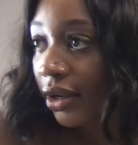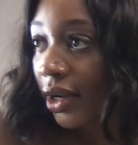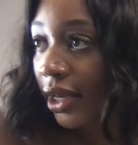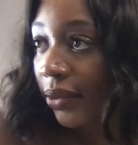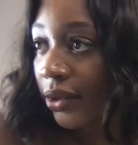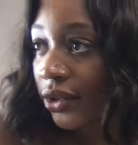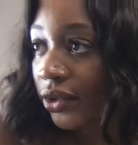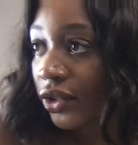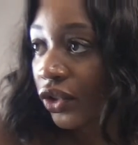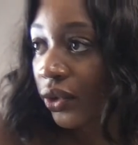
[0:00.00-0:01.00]
Okay, we'll
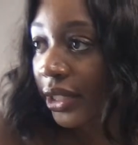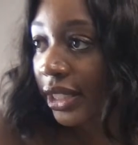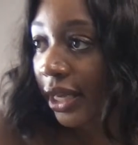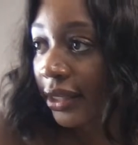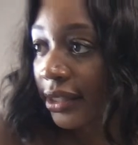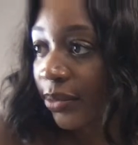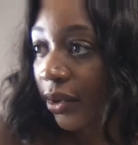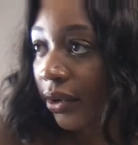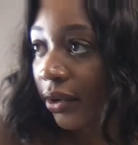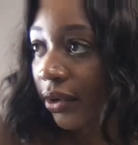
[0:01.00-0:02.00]
do just do a text
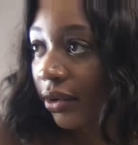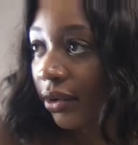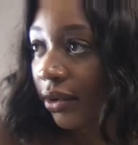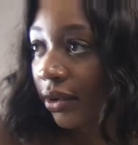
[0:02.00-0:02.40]
poll.